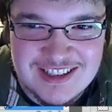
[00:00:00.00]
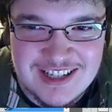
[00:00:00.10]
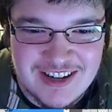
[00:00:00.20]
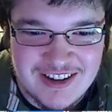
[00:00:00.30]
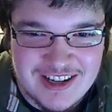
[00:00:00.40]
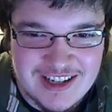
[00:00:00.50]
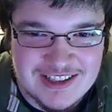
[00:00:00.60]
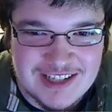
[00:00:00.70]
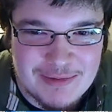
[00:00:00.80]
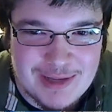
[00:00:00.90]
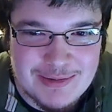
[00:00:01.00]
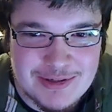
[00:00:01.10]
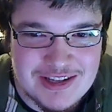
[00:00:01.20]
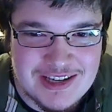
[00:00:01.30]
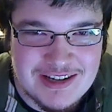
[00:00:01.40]
Alright, I'll time-lapse
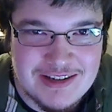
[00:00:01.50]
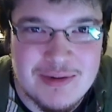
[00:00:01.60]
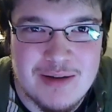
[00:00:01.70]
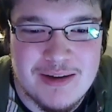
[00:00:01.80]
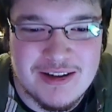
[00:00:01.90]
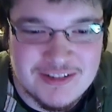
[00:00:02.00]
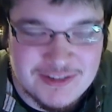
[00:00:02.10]
till the end. Here, back.